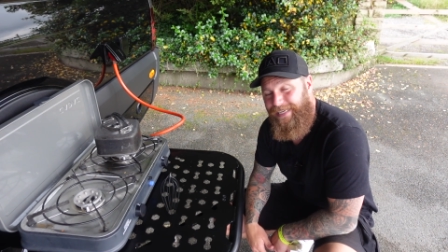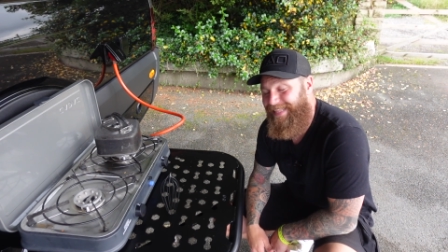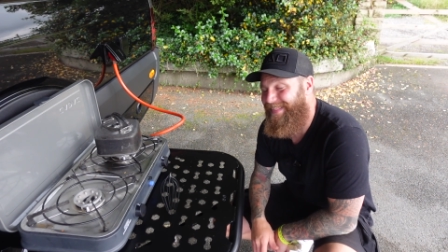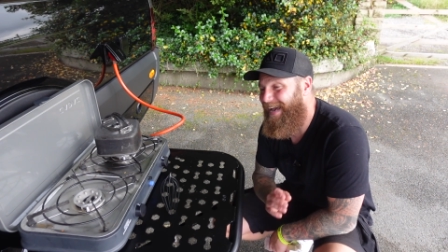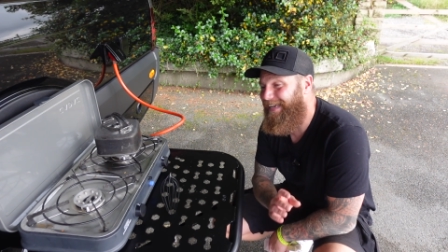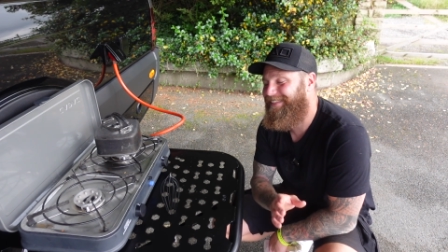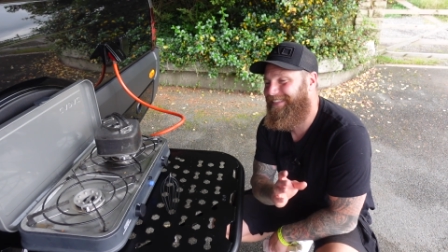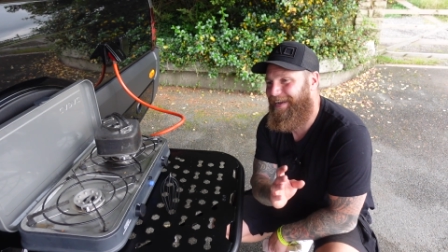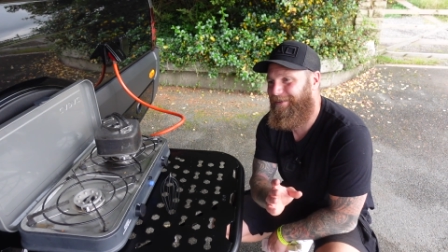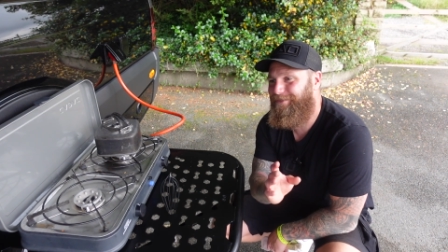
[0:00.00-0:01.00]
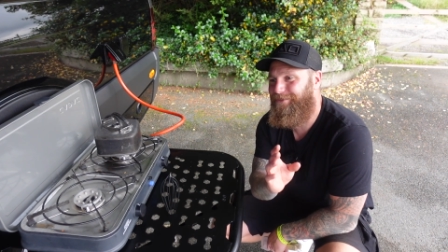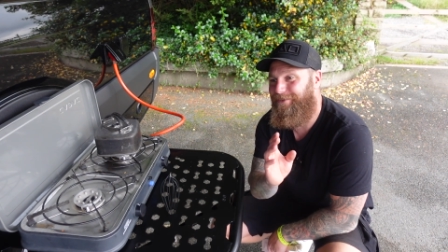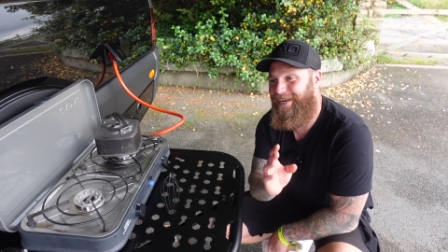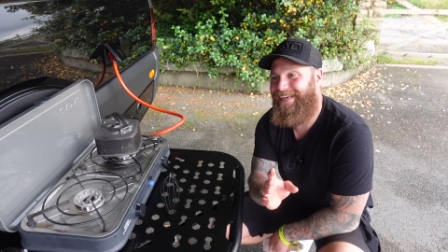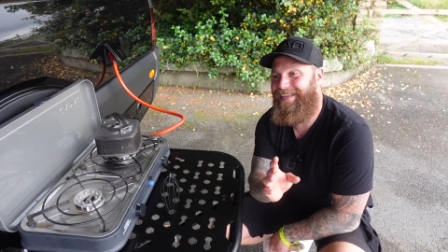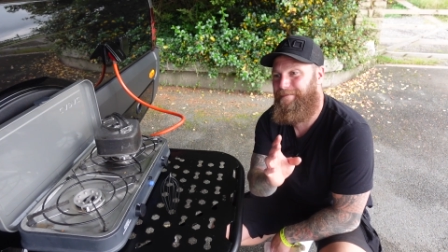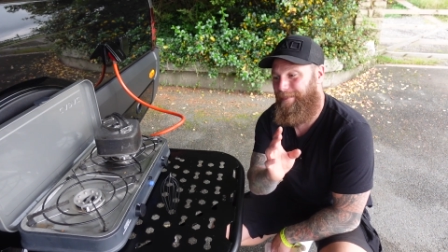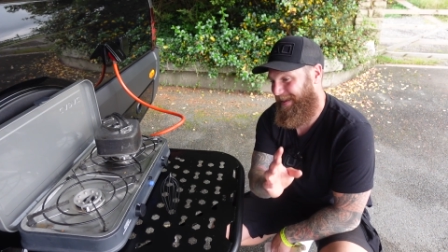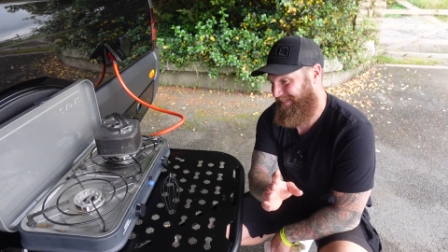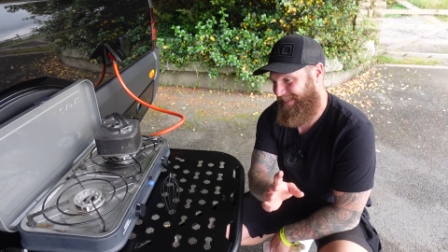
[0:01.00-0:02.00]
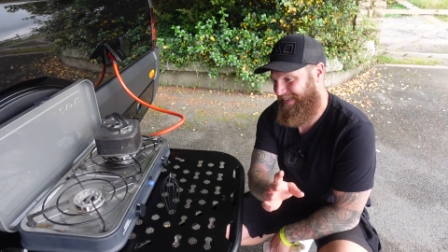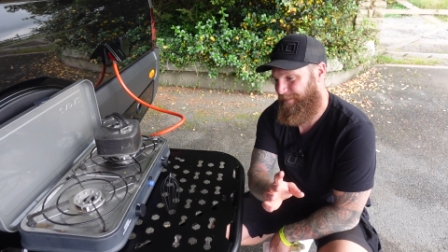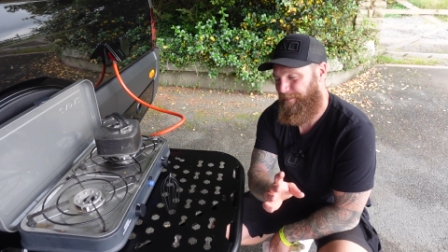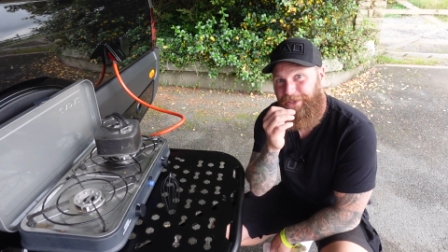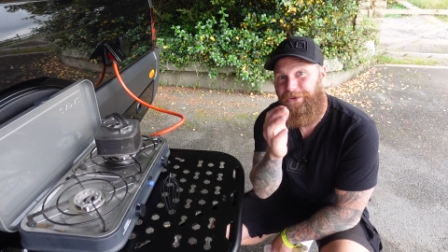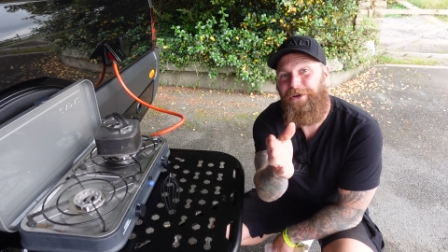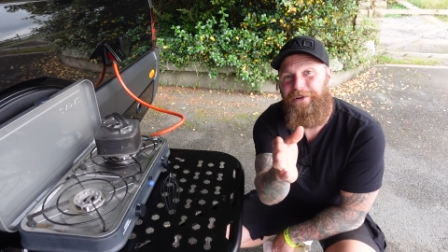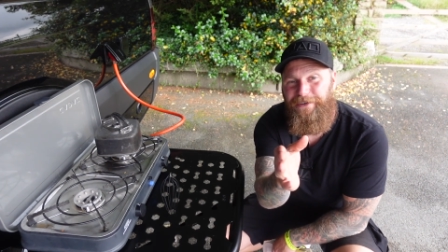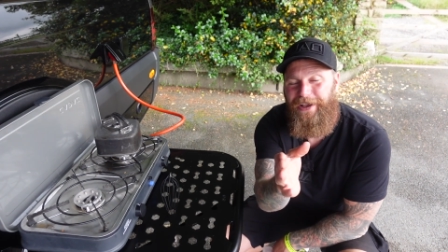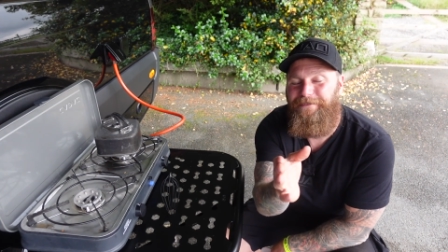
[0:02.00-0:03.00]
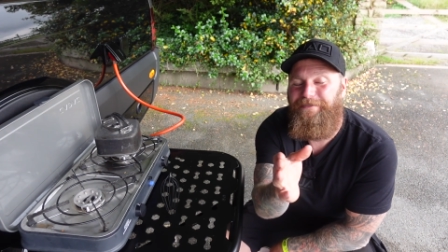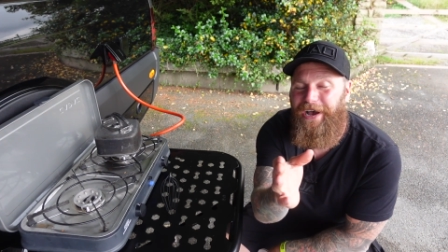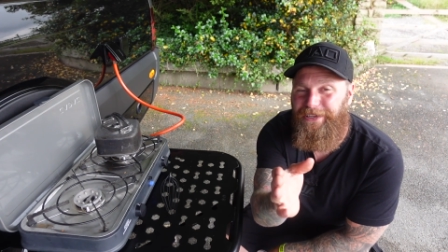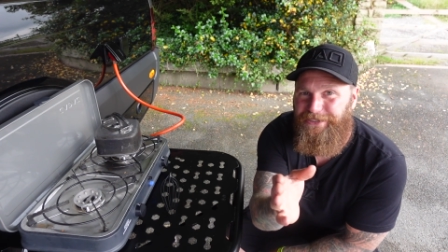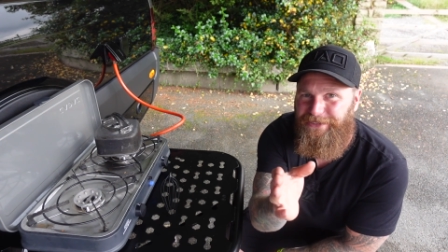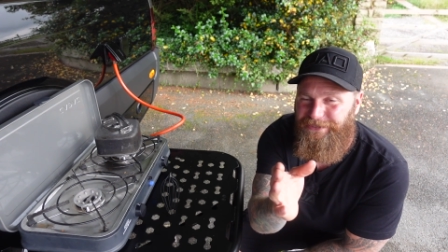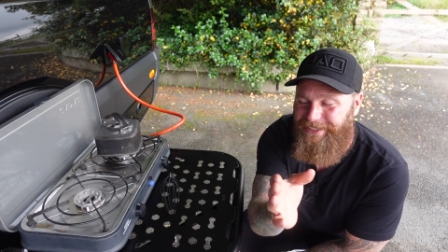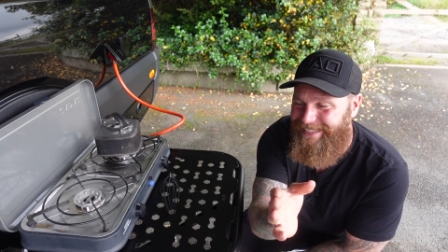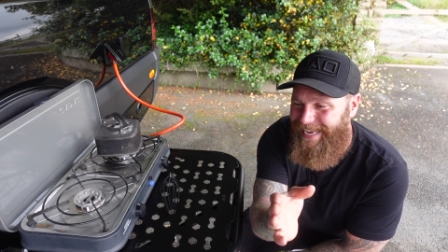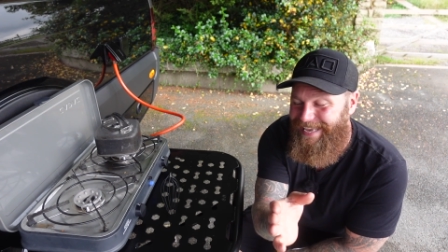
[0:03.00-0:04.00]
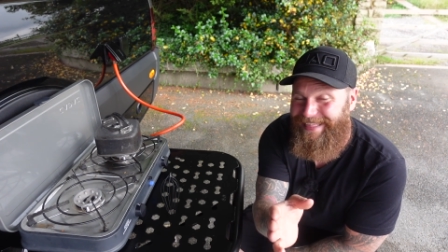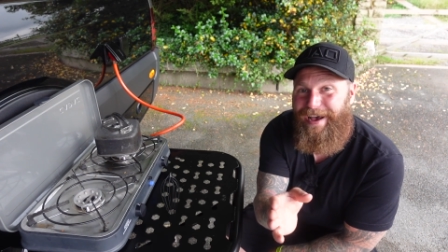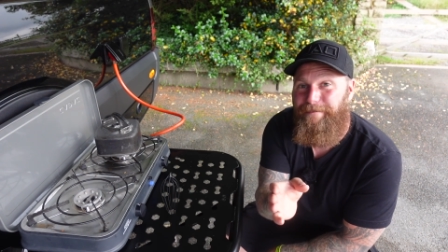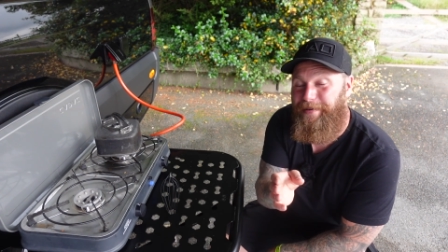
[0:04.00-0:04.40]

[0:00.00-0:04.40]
And that sounds really petty, and you're gonna think I'm nuts for saying that,